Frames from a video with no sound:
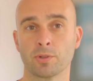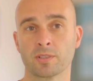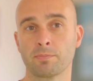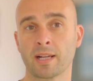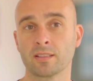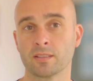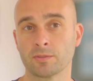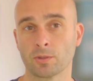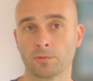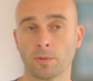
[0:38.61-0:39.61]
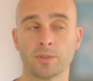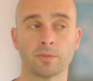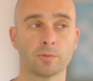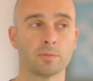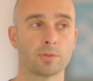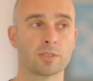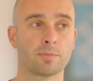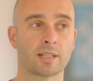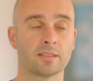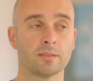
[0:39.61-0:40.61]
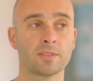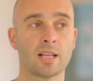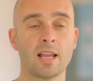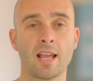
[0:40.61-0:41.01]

perspectives or from different perspectives,